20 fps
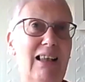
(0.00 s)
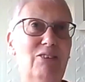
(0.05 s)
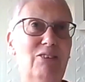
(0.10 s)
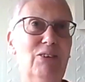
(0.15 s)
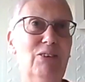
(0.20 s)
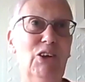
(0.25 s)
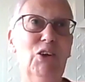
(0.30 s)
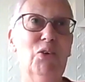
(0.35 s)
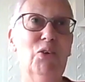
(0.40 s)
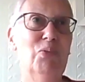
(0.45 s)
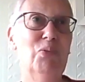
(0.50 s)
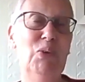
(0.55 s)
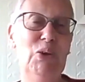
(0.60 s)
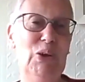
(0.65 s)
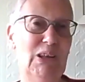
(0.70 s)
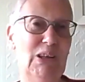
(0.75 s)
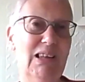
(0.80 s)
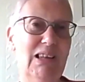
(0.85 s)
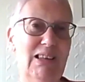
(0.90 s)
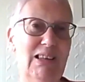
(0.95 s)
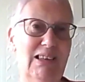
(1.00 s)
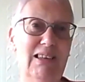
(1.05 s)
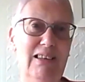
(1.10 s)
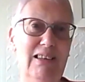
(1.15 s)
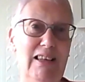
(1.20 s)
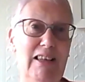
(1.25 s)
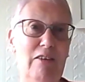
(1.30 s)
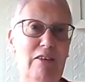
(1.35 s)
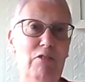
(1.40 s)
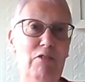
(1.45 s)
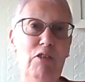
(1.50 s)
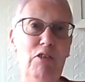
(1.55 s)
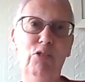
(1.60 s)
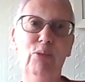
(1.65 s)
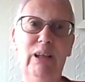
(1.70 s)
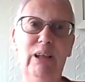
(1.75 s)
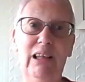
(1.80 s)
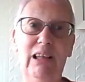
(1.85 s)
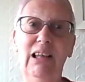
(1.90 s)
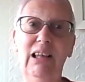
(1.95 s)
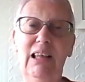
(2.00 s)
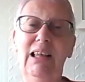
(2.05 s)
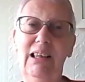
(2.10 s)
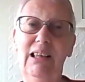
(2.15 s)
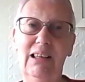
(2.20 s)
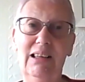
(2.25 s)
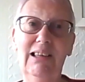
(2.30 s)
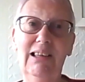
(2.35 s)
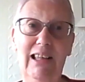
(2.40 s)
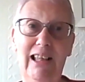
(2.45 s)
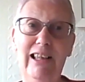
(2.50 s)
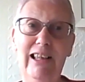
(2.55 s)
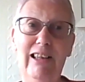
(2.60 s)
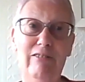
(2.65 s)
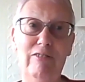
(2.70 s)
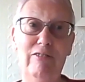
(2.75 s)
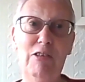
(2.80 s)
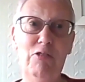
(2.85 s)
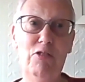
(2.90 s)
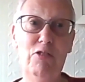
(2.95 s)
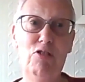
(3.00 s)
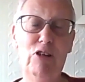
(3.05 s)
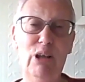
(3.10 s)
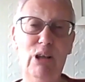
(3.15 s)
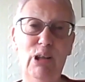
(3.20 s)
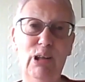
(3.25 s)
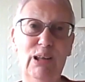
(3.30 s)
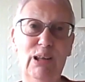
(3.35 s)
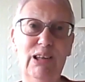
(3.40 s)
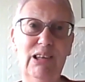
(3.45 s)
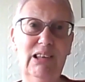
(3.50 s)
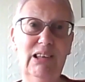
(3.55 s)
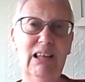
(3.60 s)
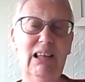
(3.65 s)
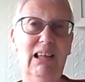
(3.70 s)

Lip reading: how God wants us to live, if we're caring for others,